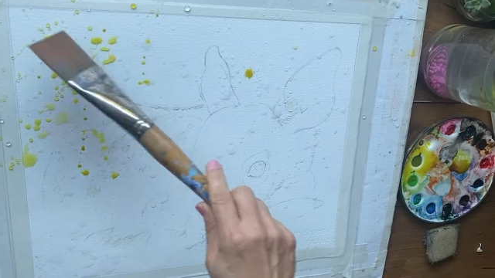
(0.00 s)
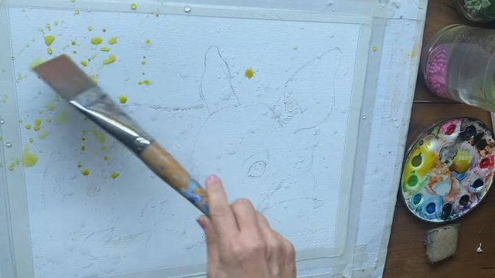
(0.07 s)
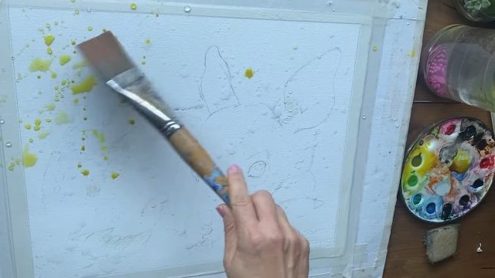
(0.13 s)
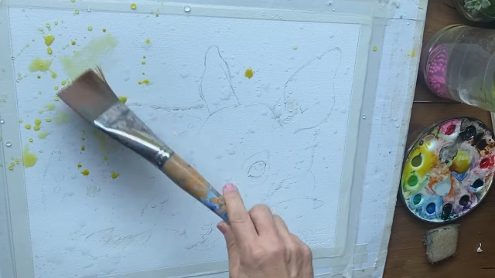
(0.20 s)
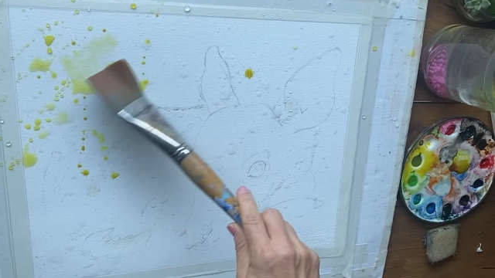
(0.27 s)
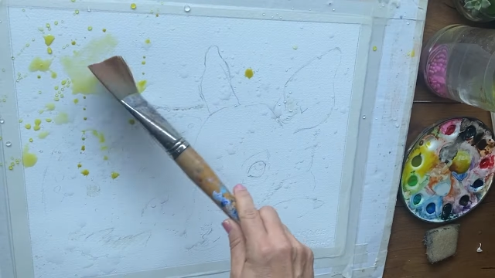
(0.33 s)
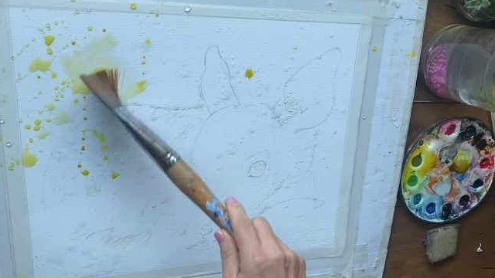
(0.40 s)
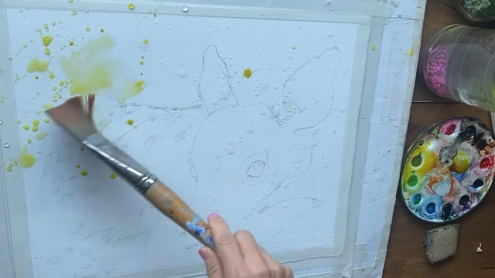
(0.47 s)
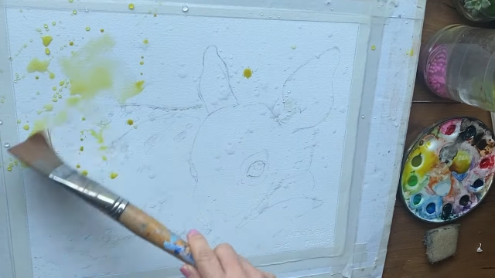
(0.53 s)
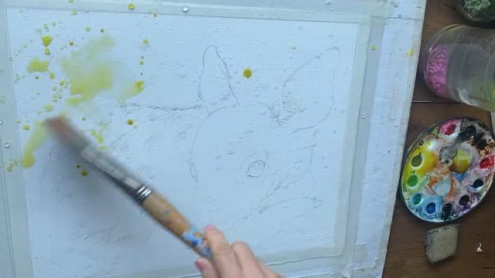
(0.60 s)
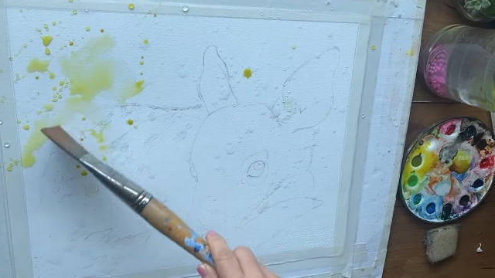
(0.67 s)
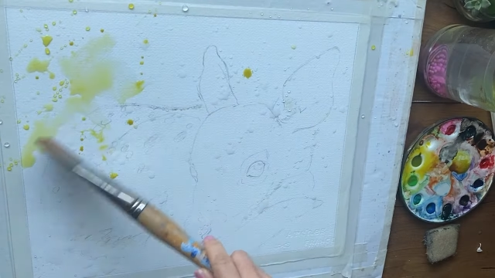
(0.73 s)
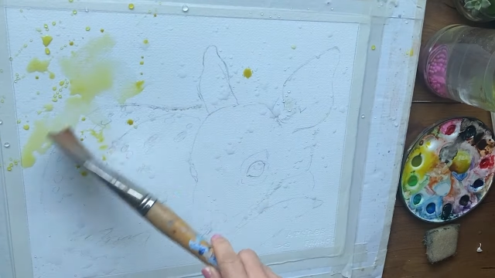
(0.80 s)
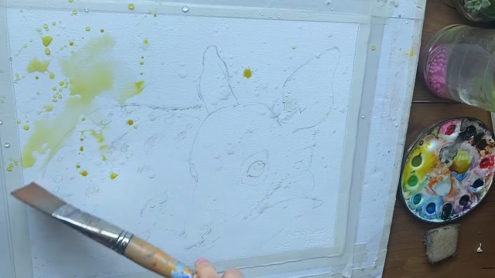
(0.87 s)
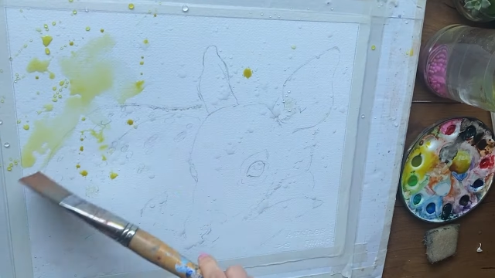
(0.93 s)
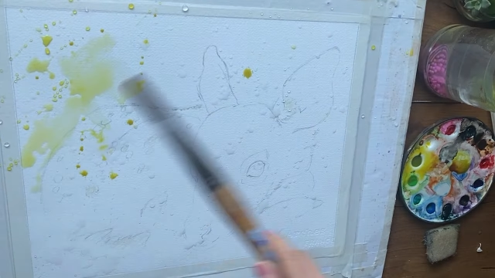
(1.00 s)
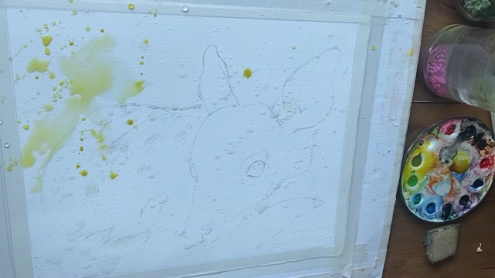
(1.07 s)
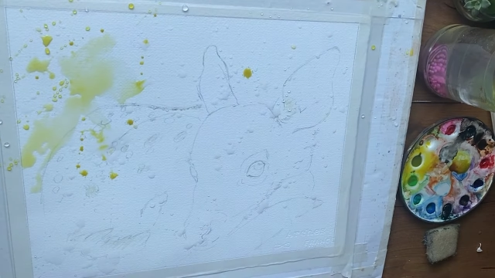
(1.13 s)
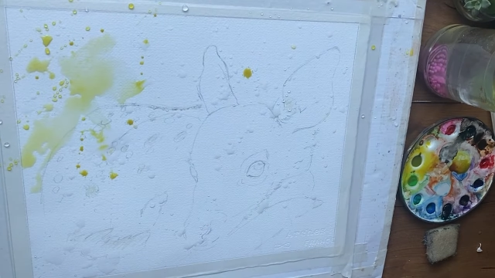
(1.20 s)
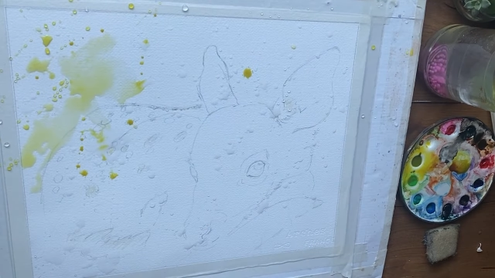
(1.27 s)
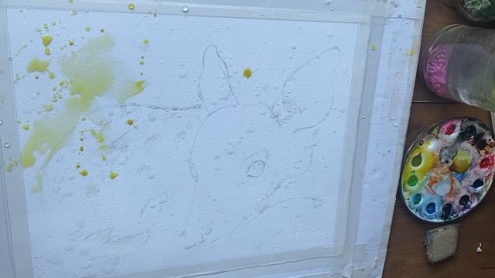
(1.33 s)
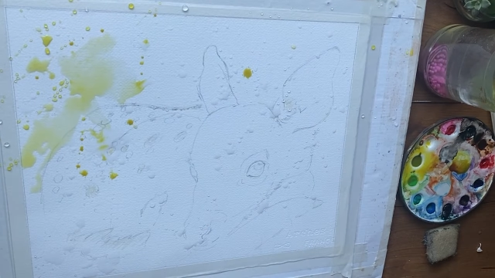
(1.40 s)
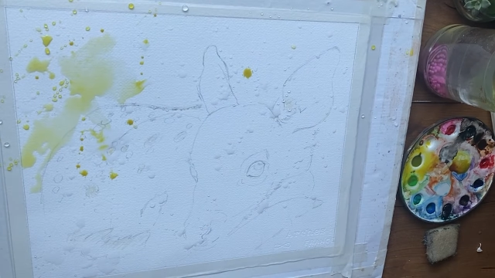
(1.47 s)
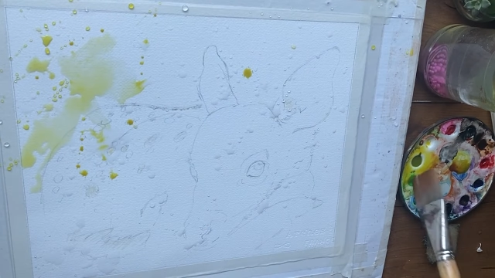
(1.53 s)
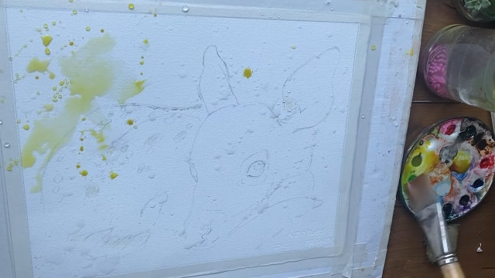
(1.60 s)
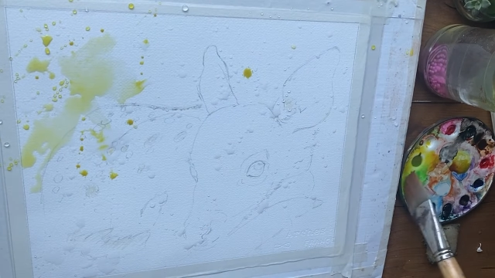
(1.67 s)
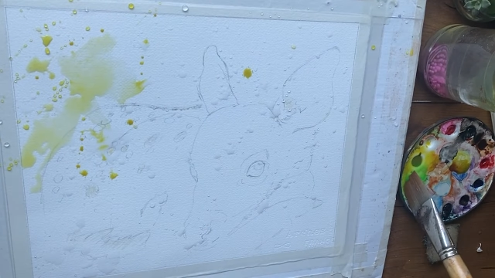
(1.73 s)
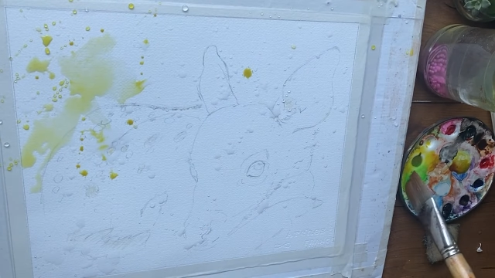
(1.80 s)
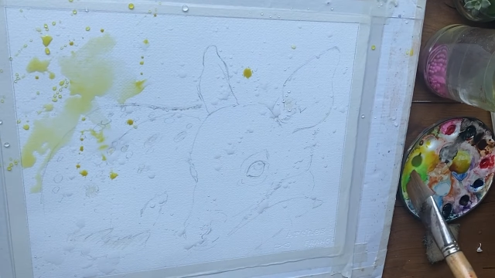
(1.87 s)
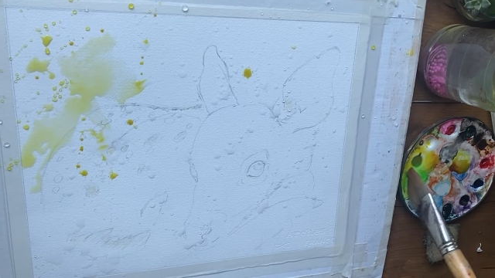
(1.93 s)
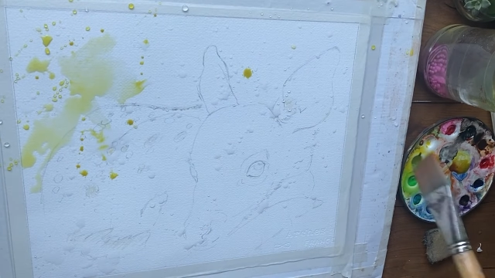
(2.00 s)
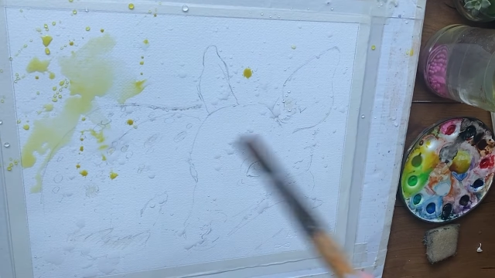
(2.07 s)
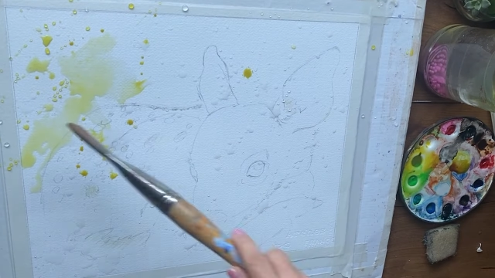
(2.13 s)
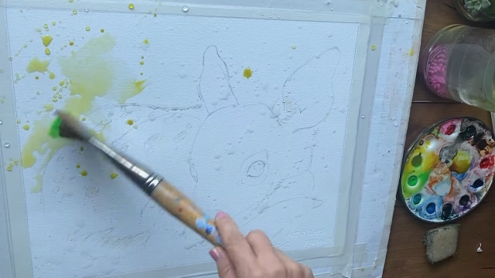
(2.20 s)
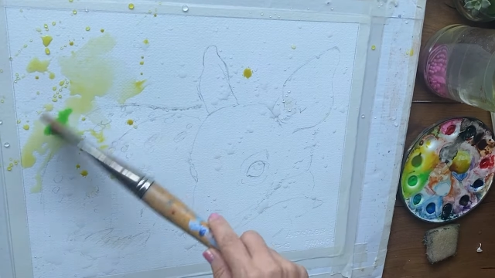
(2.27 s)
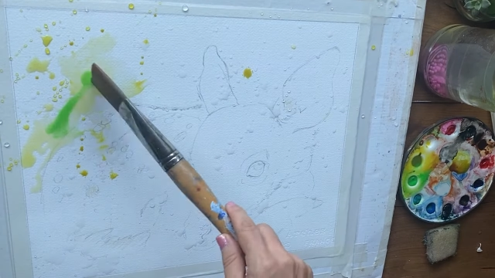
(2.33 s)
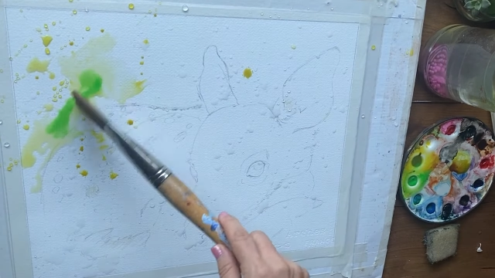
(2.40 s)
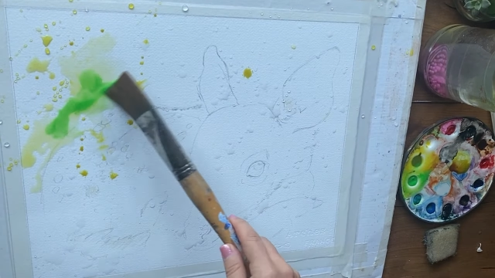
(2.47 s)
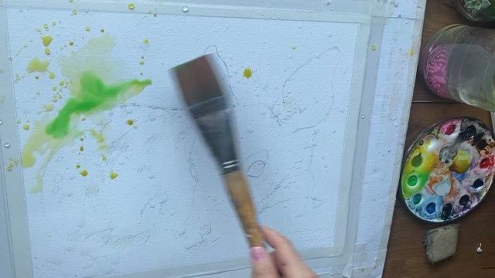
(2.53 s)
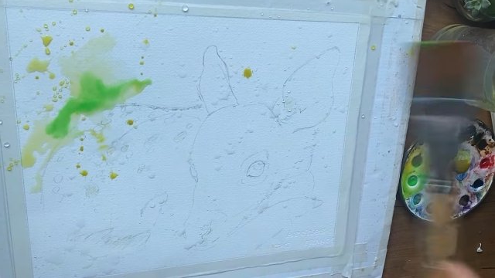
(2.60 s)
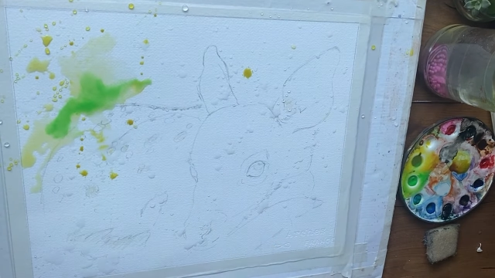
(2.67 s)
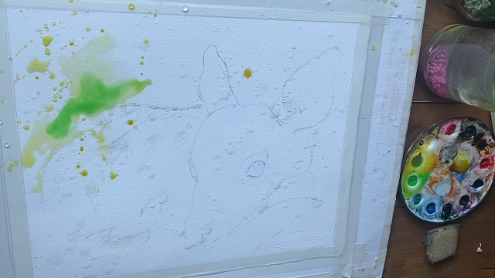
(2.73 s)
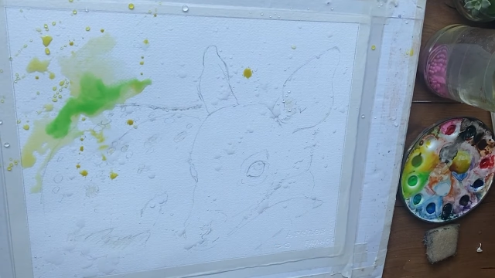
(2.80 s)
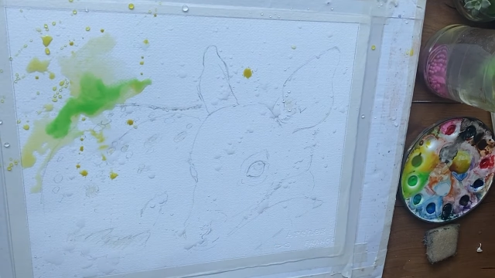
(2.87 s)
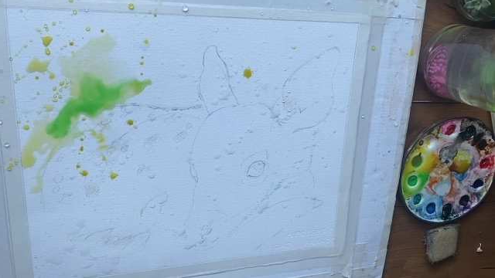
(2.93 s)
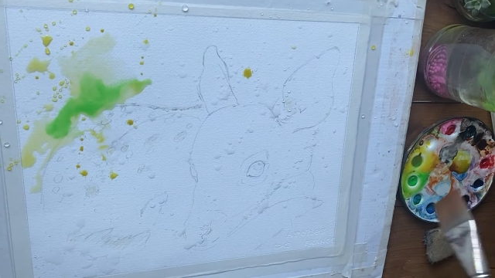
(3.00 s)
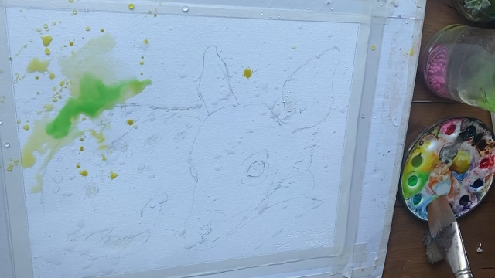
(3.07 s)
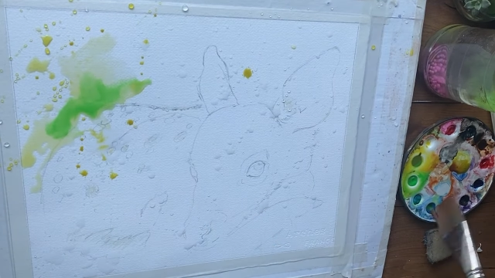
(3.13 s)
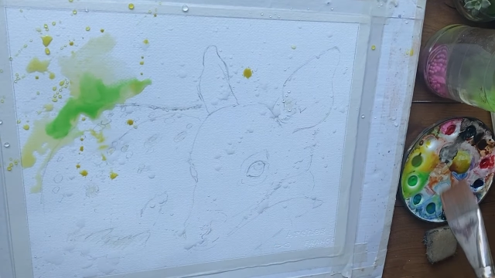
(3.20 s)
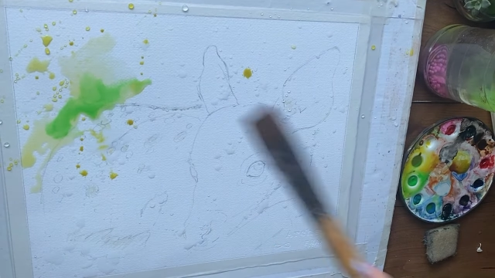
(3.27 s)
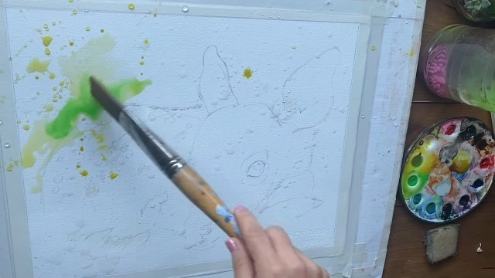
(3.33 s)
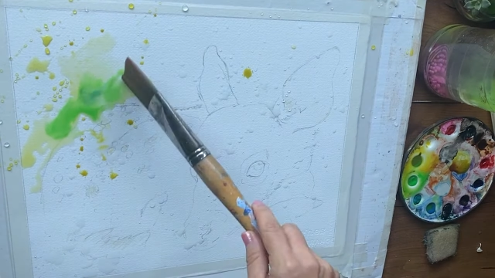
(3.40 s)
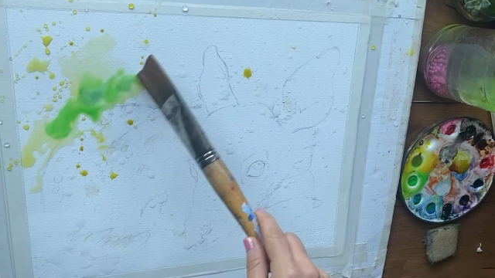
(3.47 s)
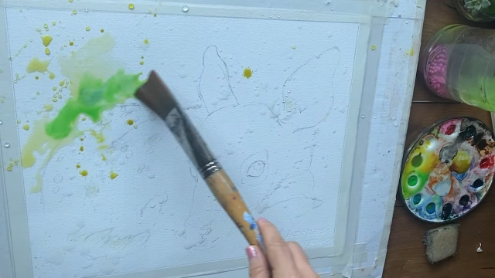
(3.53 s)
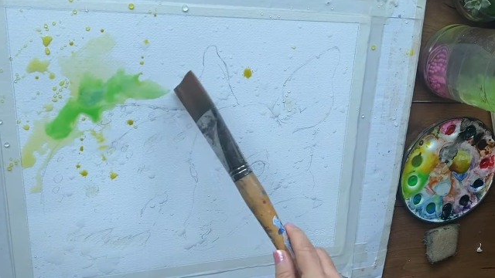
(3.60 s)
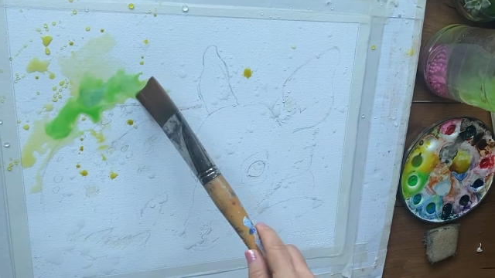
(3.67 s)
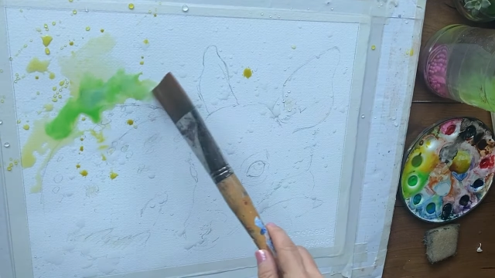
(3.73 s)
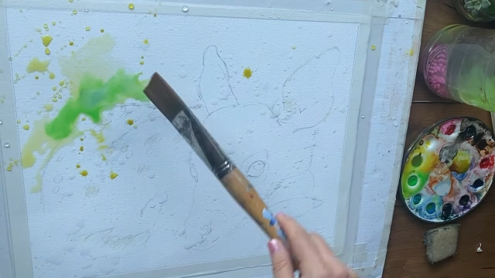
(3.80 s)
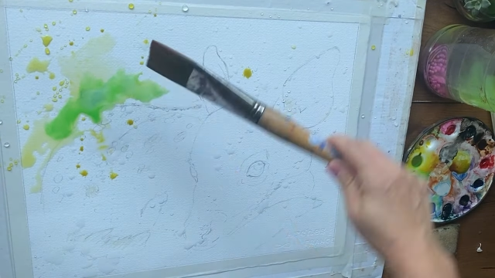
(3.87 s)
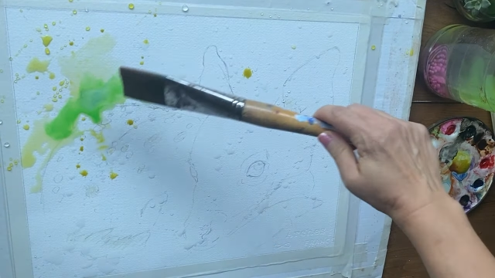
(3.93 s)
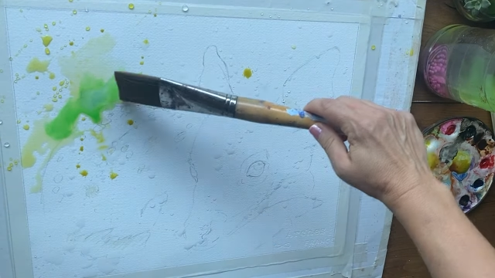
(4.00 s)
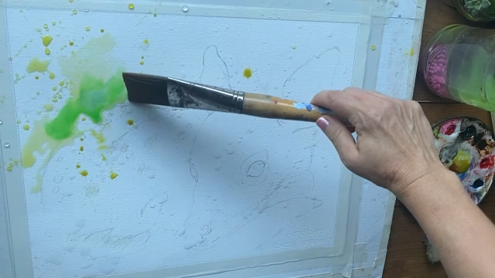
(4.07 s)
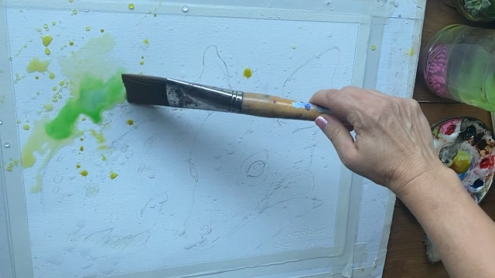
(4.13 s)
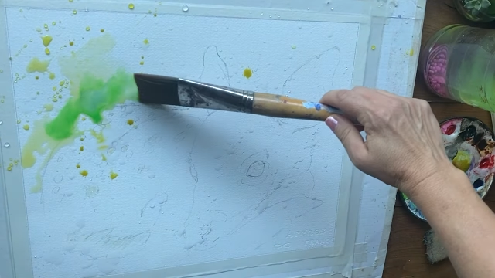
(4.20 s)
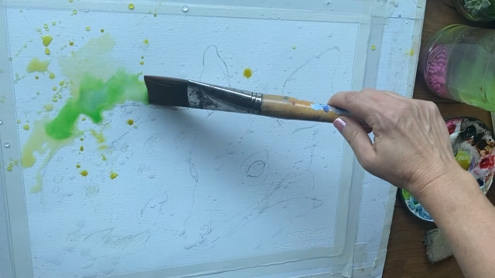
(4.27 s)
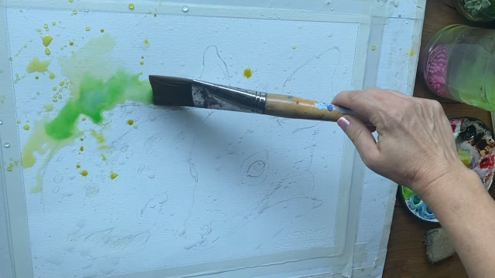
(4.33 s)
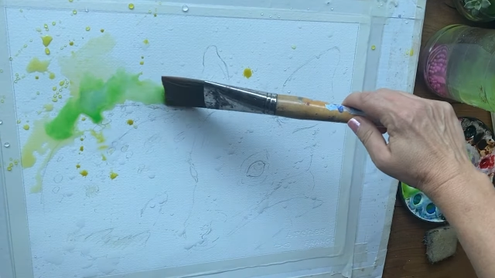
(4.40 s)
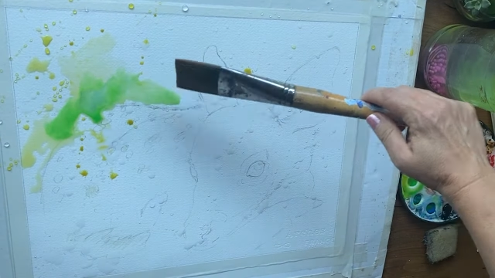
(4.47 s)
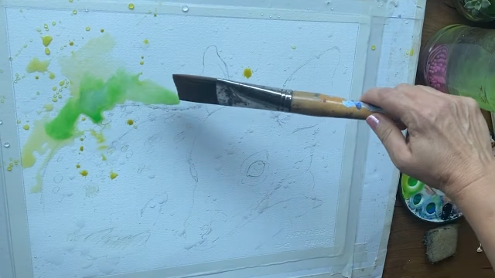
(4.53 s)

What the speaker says: Nobody's mouth can be seen.